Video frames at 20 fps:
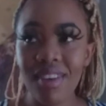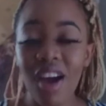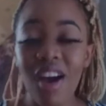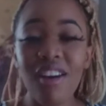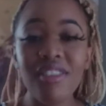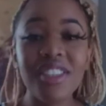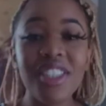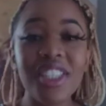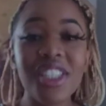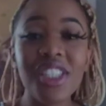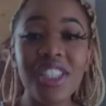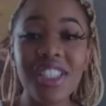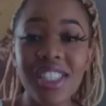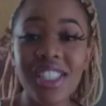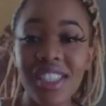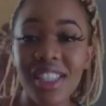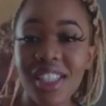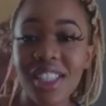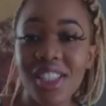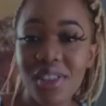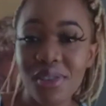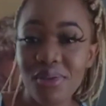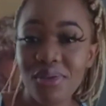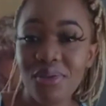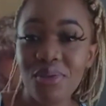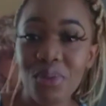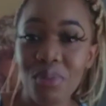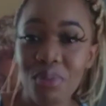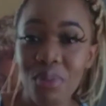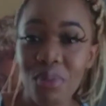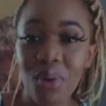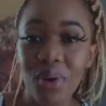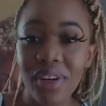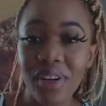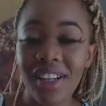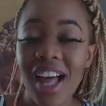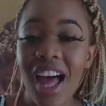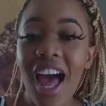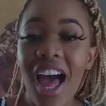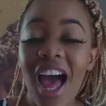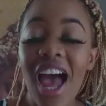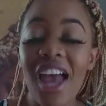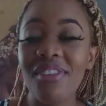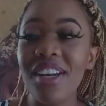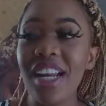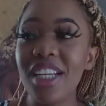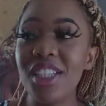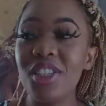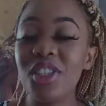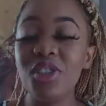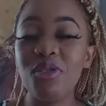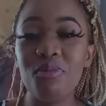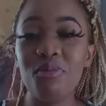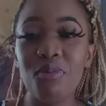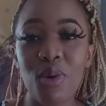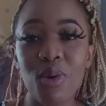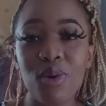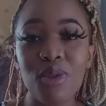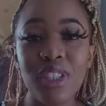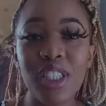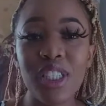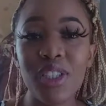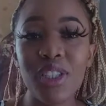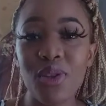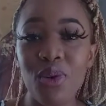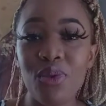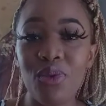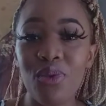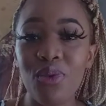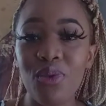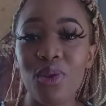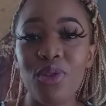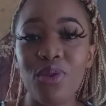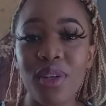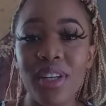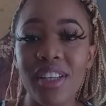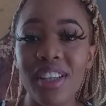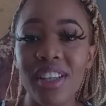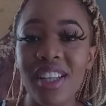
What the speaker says: after she did the seafood boil, I feel like she's mostly known for doing